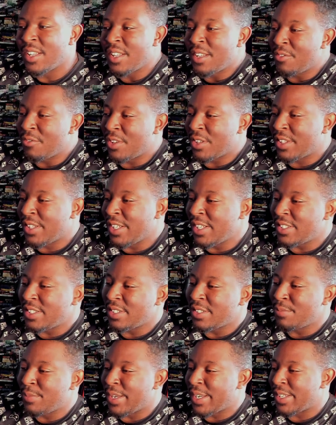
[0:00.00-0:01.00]
What this
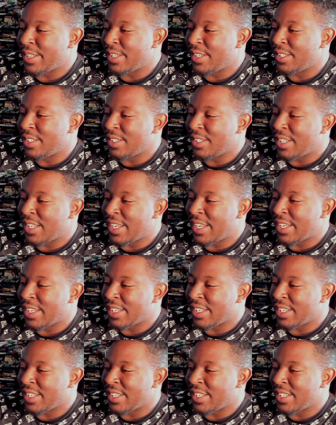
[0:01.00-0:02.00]
is making it look
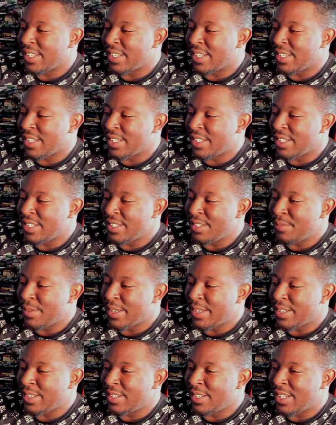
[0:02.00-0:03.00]
like, this is
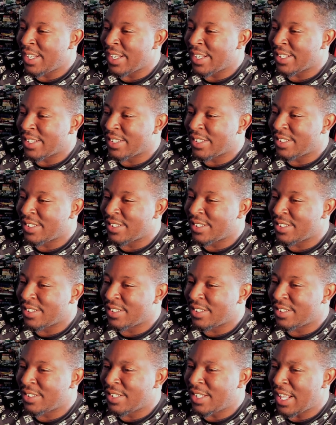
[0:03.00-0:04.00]
making it look like
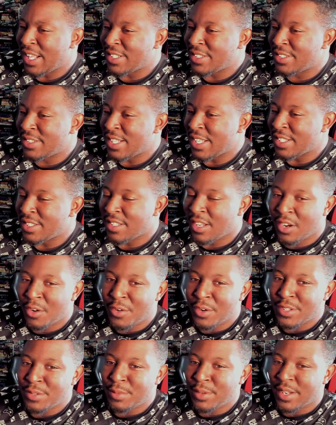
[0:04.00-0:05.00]
that's that's
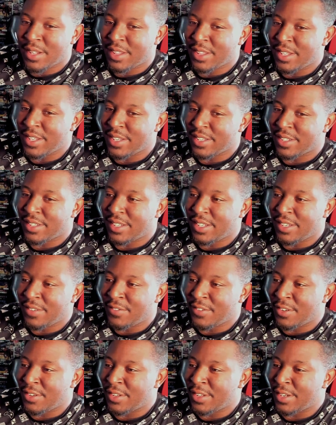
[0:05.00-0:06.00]
always been a thing,
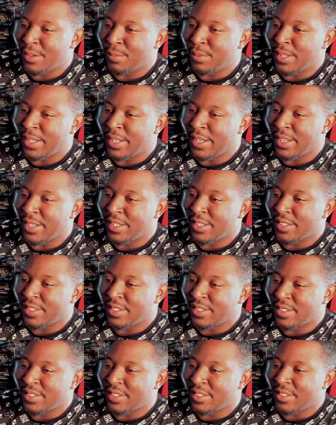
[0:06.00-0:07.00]
even on their planet
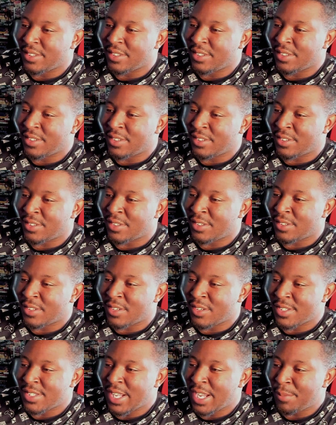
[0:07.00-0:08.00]
or
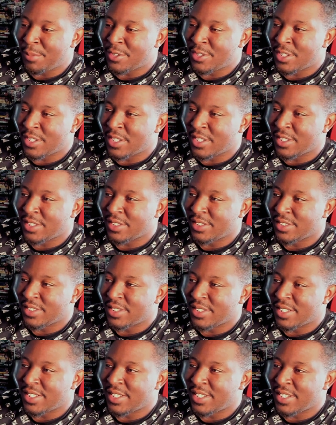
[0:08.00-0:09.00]
on Cybertron.
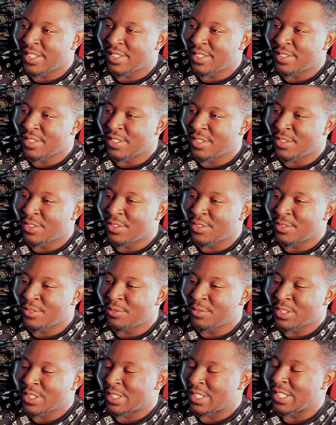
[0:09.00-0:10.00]
And so,
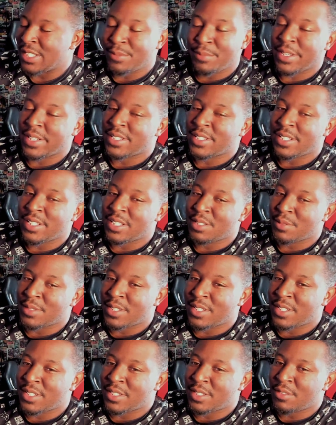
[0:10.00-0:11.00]
which doesn't make sense
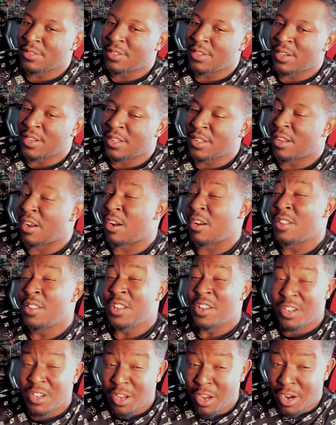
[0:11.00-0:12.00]
because are are
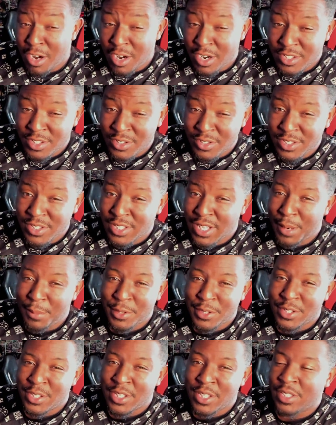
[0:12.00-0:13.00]
there cars on
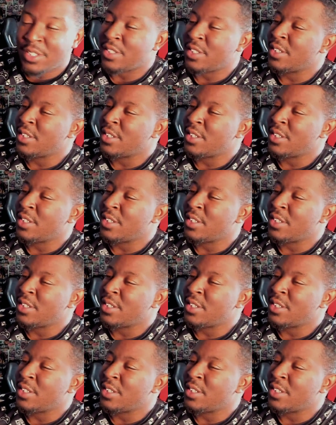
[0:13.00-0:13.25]
Cybertron?